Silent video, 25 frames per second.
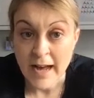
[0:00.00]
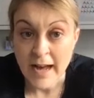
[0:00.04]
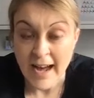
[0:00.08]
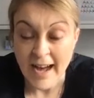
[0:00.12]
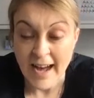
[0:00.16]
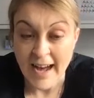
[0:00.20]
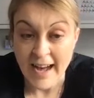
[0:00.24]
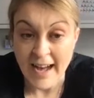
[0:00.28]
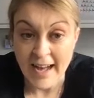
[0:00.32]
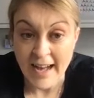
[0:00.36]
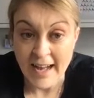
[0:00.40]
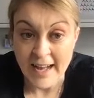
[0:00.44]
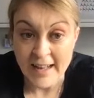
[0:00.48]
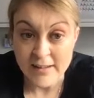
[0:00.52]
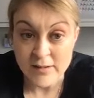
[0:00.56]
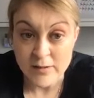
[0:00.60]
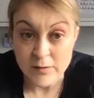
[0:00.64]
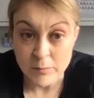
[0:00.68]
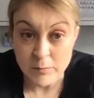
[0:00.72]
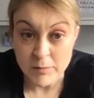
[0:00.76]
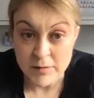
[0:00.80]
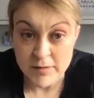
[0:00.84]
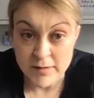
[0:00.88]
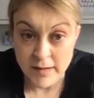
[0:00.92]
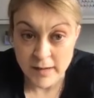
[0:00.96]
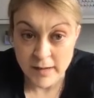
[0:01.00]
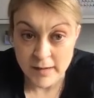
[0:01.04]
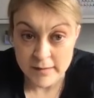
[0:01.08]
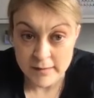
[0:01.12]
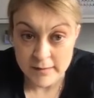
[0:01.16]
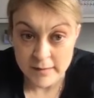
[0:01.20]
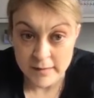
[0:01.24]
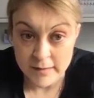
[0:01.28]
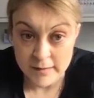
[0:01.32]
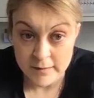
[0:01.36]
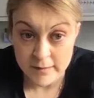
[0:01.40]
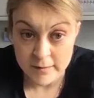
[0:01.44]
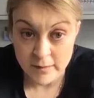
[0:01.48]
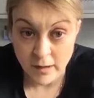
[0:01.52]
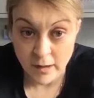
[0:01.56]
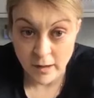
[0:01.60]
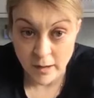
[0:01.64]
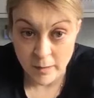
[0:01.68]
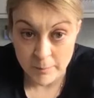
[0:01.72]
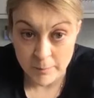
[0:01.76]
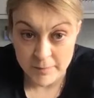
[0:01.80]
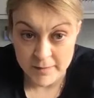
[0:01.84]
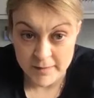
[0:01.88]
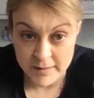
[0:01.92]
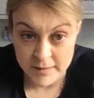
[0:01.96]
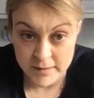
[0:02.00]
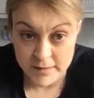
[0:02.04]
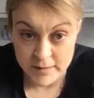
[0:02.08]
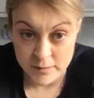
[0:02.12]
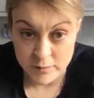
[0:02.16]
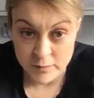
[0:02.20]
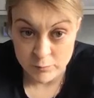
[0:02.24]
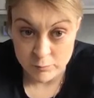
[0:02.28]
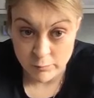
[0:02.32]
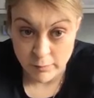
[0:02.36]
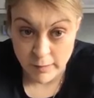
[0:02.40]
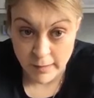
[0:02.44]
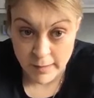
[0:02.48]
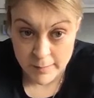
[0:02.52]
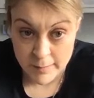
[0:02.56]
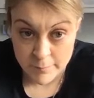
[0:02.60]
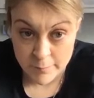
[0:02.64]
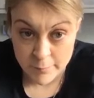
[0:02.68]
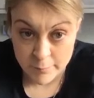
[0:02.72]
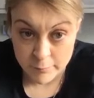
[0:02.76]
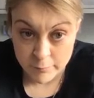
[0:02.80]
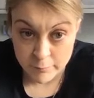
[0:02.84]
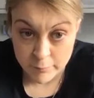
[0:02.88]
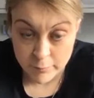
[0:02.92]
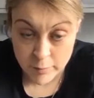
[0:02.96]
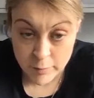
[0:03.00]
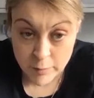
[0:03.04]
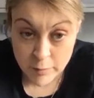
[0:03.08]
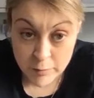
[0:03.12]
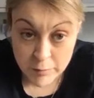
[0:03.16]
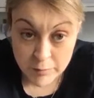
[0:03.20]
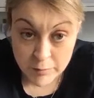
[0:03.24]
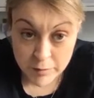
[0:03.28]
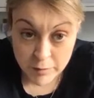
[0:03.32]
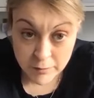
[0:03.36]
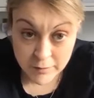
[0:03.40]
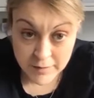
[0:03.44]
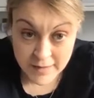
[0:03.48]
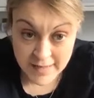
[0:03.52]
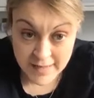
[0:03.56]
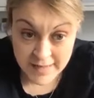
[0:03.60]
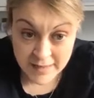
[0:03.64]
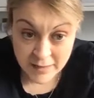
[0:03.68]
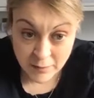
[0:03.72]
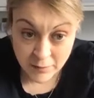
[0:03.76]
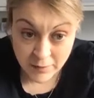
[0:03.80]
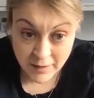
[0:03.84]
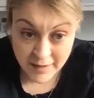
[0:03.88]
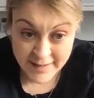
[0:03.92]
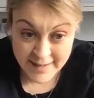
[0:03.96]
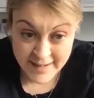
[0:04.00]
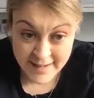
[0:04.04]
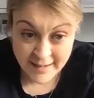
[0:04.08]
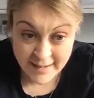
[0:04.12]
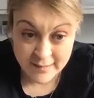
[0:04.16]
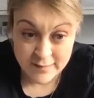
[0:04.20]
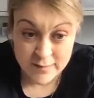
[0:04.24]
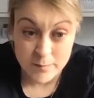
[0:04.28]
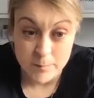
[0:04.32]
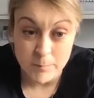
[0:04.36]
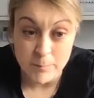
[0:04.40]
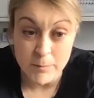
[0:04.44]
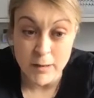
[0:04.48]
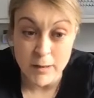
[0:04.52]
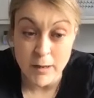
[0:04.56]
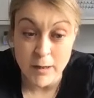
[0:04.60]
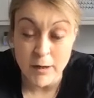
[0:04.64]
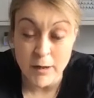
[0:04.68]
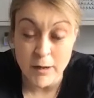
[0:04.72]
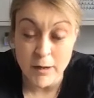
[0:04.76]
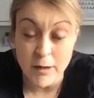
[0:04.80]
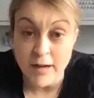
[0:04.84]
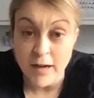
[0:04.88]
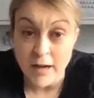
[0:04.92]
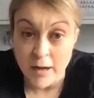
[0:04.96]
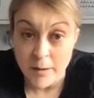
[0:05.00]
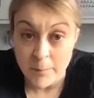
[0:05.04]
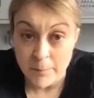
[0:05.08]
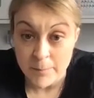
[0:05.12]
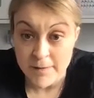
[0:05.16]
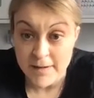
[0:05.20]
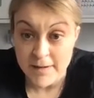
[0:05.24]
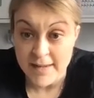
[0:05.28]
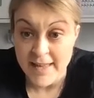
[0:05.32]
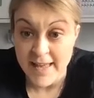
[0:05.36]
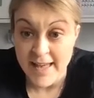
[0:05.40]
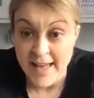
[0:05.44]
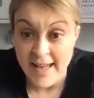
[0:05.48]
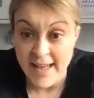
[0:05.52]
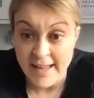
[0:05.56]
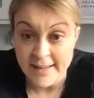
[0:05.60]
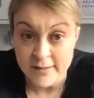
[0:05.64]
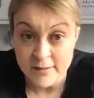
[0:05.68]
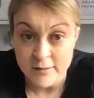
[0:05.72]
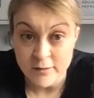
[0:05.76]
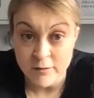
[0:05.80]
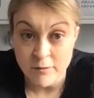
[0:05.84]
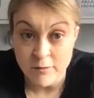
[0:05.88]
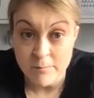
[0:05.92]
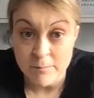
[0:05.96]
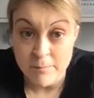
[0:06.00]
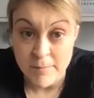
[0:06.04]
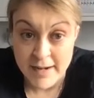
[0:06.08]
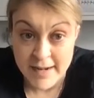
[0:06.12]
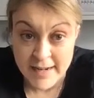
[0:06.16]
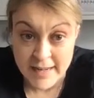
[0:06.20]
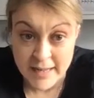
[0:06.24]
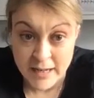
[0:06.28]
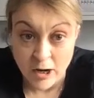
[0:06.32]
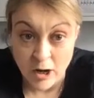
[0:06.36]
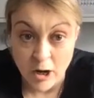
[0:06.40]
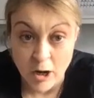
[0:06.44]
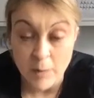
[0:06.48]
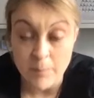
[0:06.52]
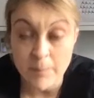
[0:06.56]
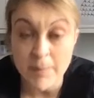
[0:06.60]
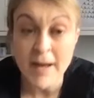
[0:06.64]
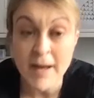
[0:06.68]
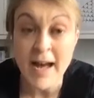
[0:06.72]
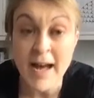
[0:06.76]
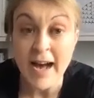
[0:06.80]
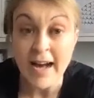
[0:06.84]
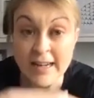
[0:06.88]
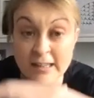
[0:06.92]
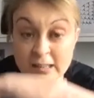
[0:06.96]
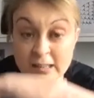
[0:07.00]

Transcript: As you return to the start position, drive through your heel and then explode up in the air to do a mini hop and